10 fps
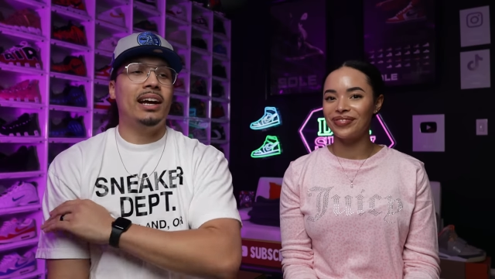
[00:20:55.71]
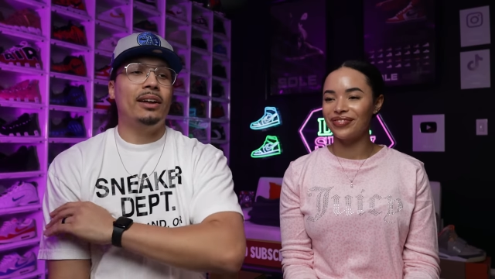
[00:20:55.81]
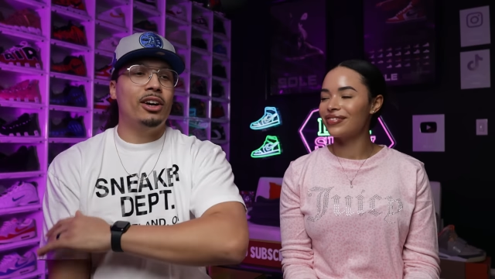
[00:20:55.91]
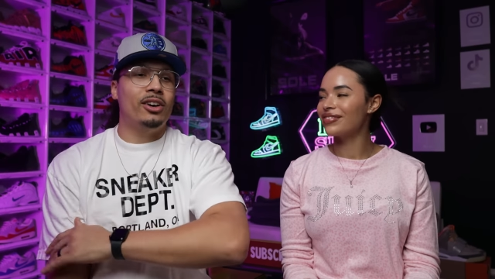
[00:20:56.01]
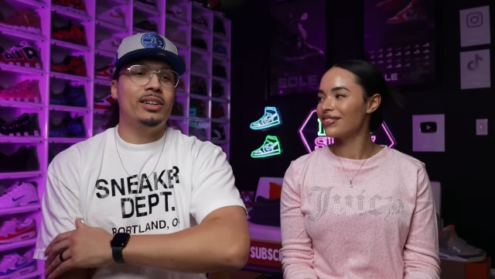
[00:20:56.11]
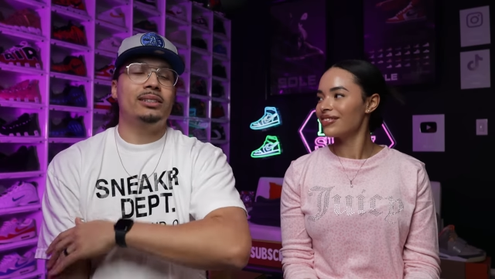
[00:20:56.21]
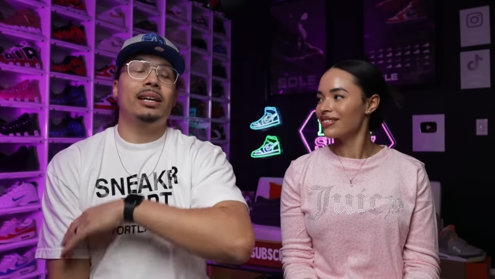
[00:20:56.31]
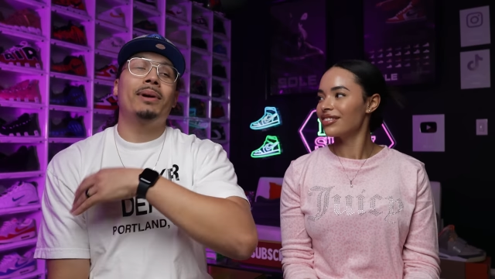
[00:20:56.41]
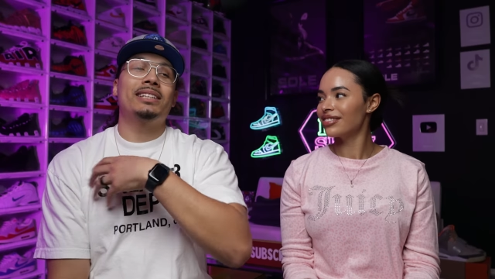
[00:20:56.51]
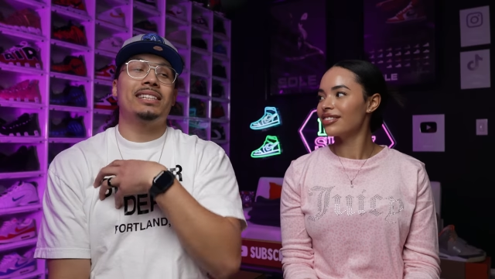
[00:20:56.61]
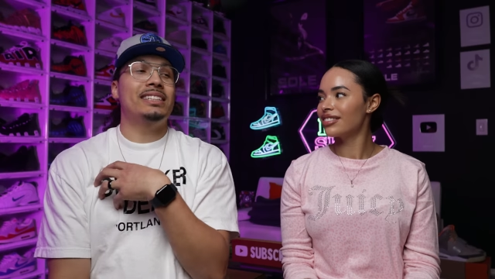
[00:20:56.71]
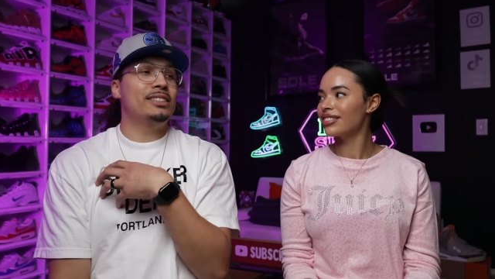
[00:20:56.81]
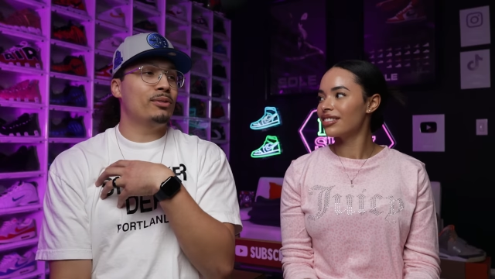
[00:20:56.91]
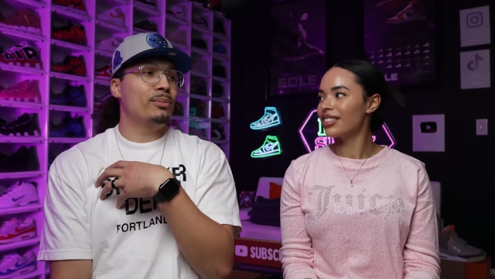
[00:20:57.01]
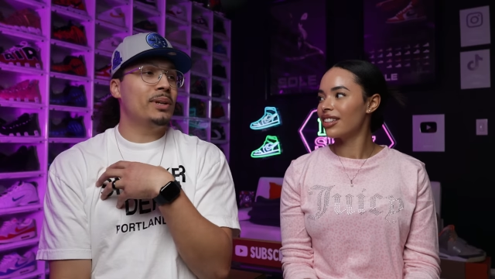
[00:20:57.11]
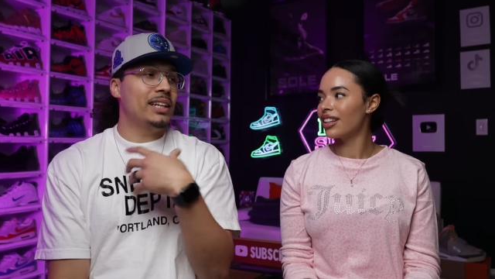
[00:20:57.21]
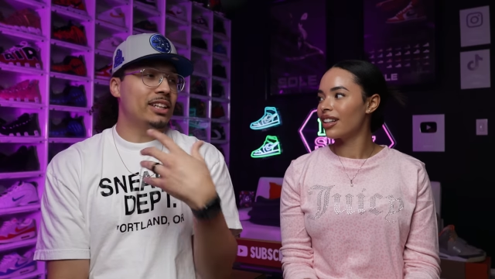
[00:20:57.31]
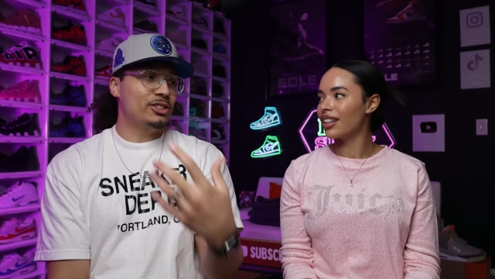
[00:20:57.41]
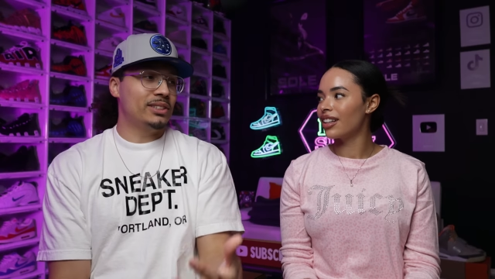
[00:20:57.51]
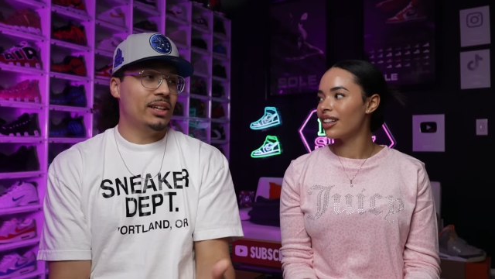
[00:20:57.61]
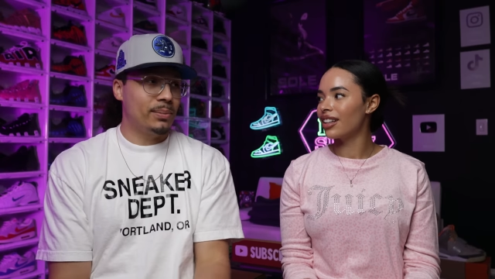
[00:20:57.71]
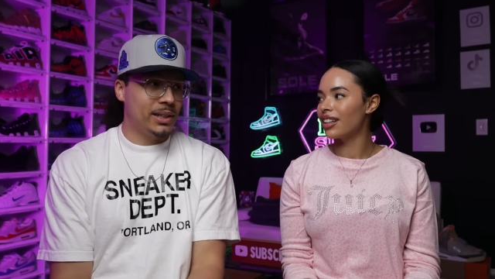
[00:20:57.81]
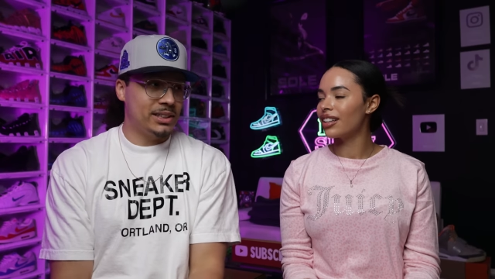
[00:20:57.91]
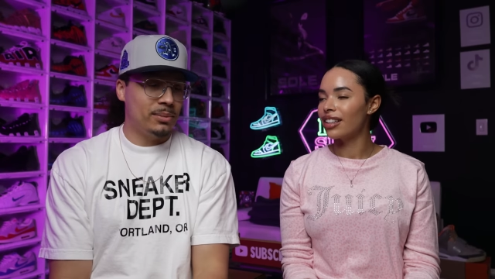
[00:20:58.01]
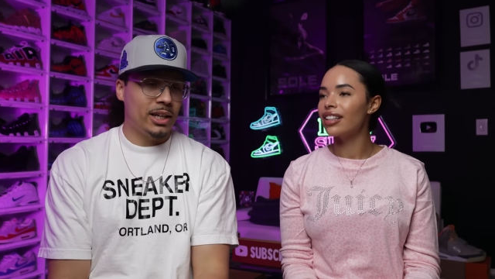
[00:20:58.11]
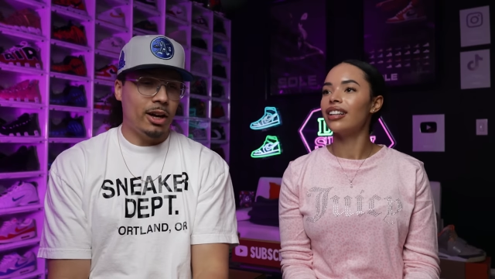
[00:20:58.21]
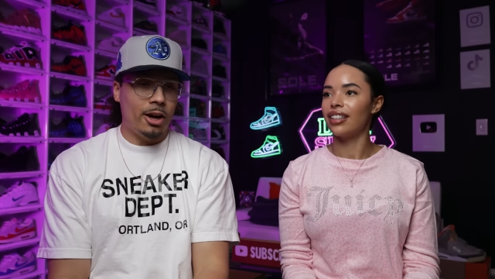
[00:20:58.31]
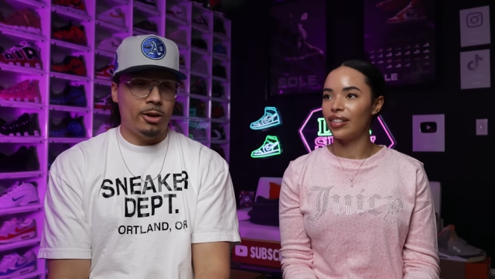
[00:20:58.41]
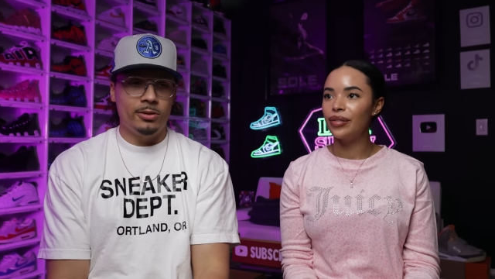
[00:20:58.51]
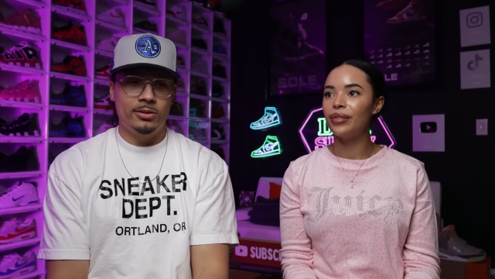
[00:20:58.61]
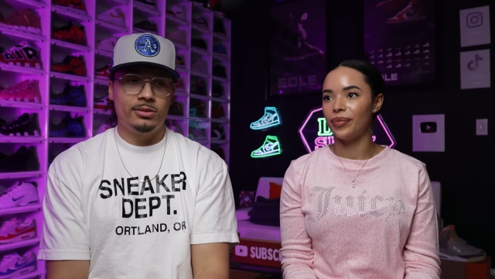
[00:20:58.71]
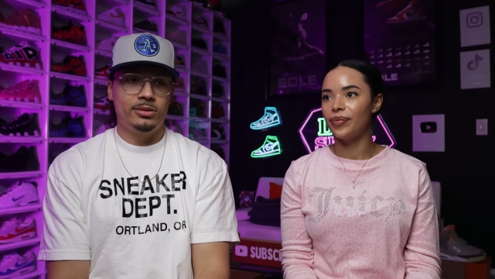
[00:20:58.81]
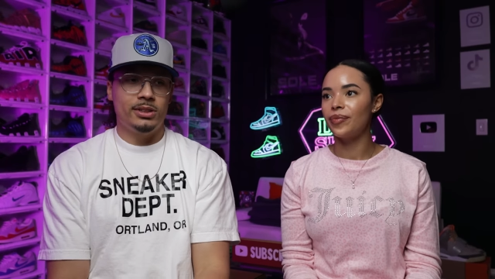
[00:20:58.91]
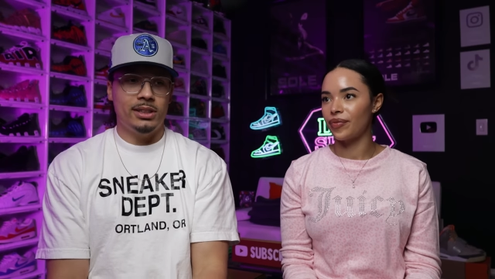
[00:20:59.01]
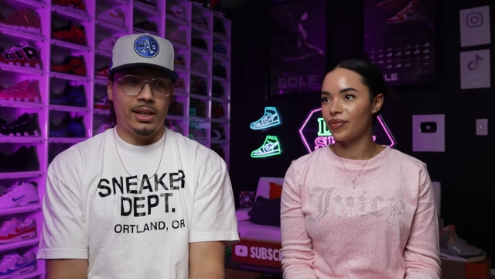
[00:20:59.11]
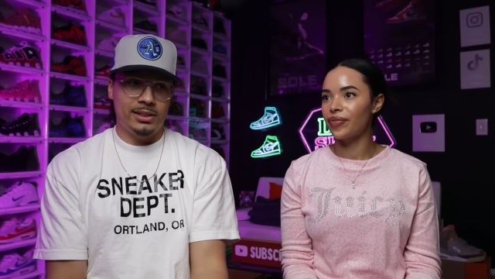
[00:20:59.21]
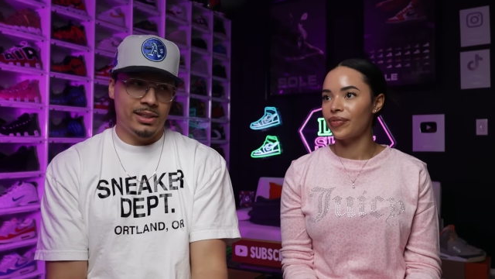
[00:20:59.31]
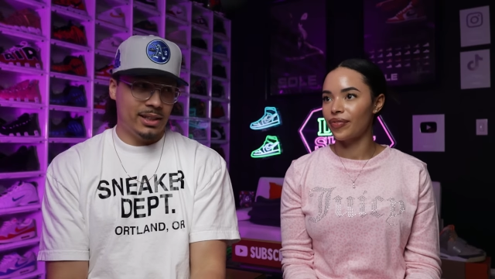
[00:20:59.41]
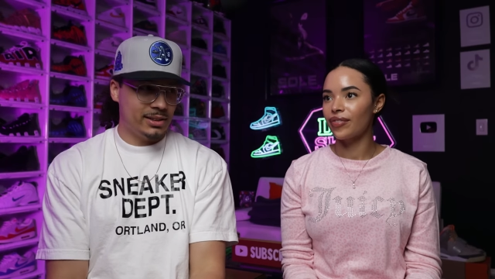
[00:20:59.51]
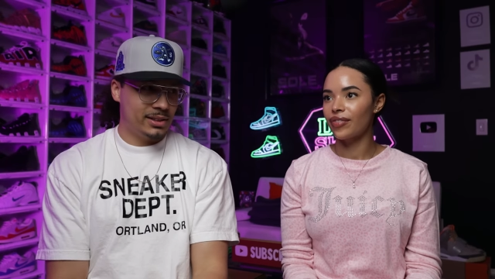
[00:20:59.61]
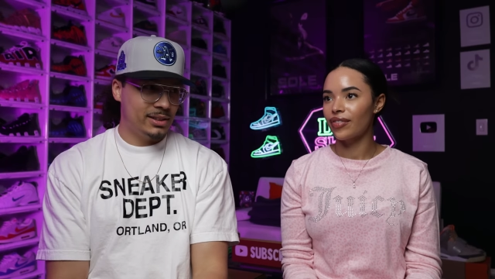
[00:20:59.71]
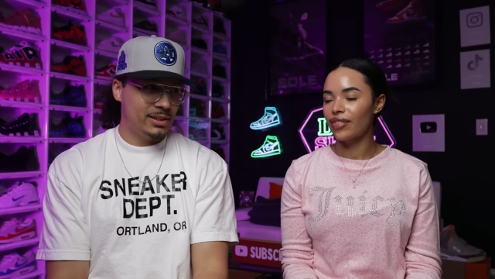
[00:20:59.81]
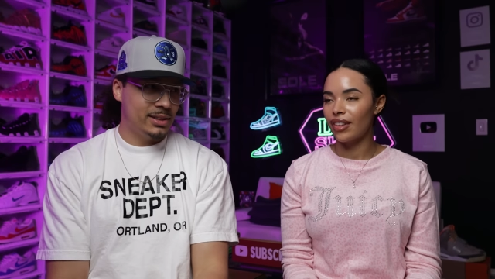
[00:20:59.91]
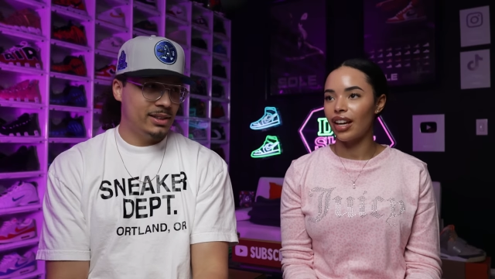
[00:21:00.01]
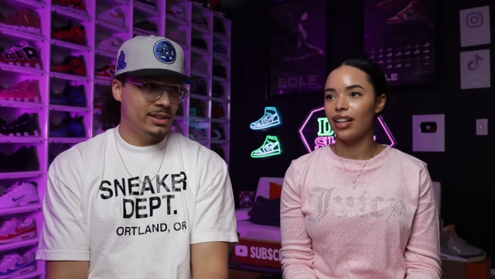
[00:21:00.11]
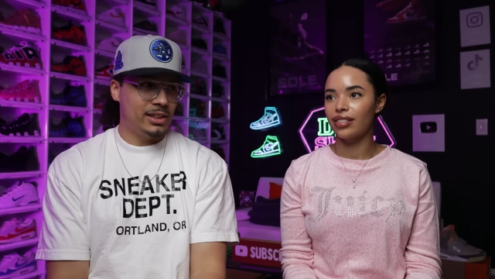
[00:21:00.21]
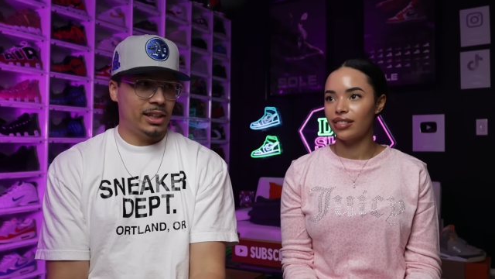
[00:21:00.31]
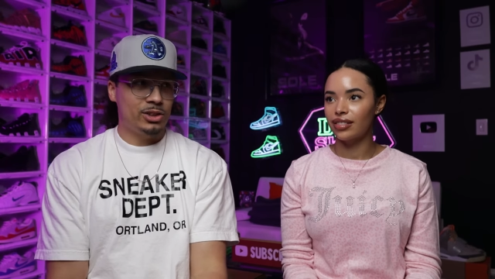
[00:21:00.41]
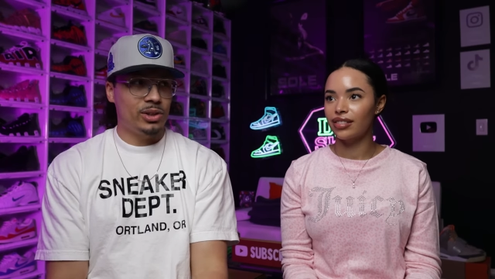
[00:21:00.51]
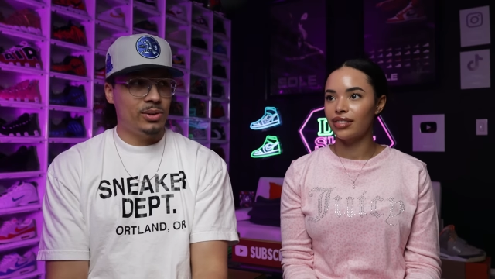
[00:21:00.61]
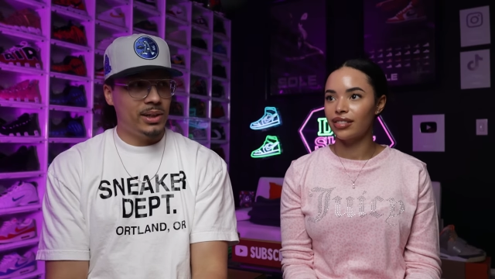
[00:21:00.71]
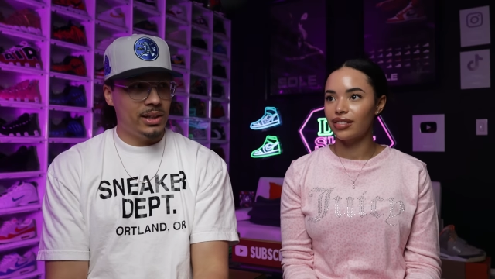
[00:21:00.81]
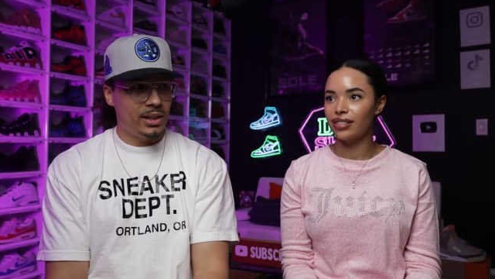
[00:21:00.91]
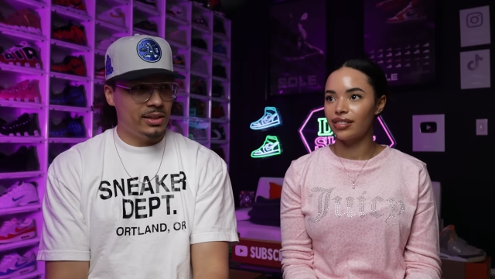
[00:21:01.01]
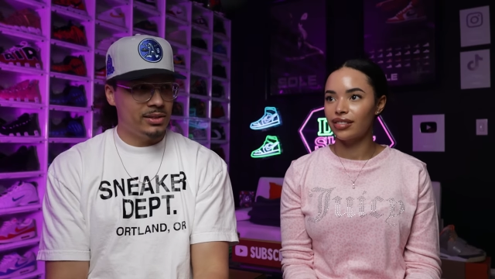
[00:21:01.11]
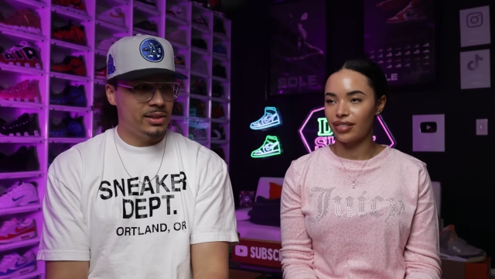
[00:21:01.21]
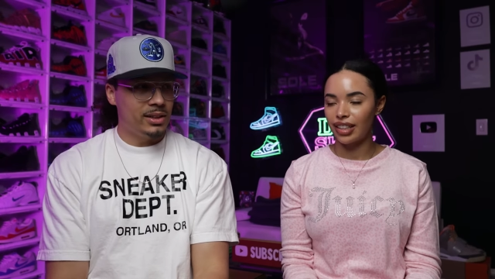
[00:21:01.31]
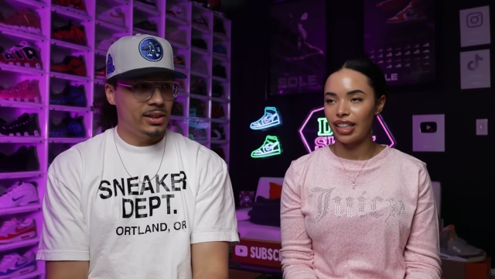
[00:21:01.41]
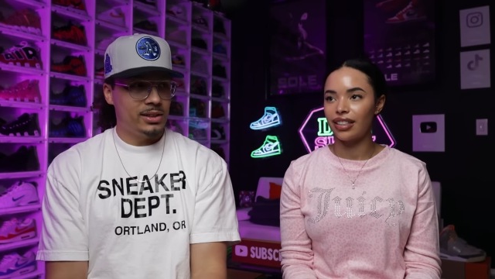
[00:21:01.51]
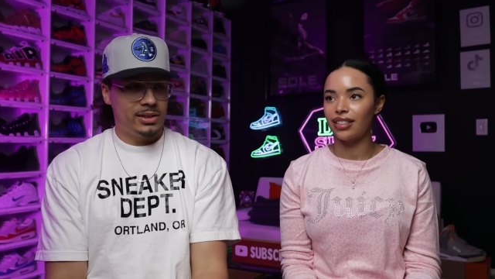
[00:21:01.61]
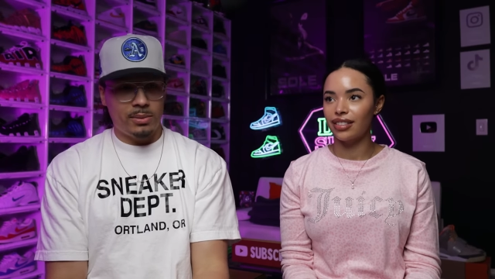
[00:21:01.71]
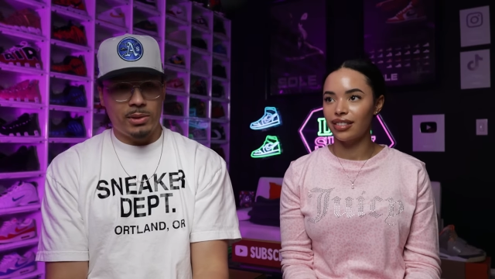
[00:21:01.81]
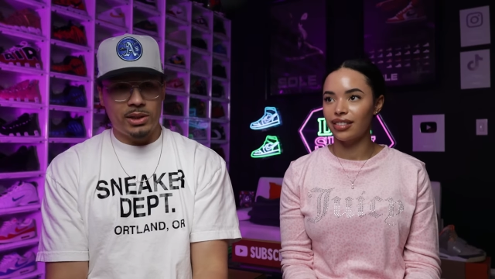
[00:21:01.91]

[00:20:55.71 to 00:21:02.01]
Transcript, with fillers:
Speaker 1: and I know it makes it easier for me to get you stuff because I'm like oh she likes dunks. Yeah. She likes Jordan 1 lows. Yeah. Some